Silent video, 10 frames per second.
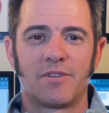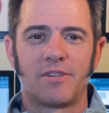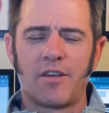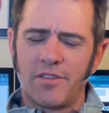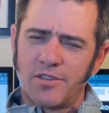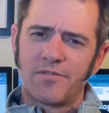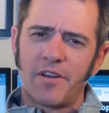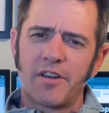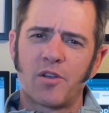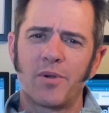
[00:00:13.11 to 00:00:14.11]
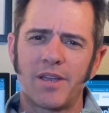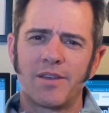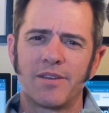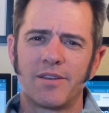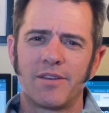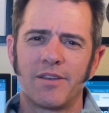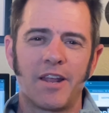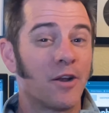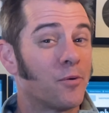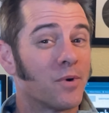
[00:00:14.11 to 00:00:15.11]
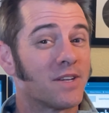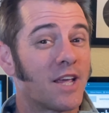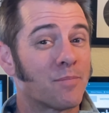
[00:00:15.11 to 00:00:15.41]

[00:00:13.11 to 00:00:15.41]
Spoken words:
Now, this is very quick. I don't want to take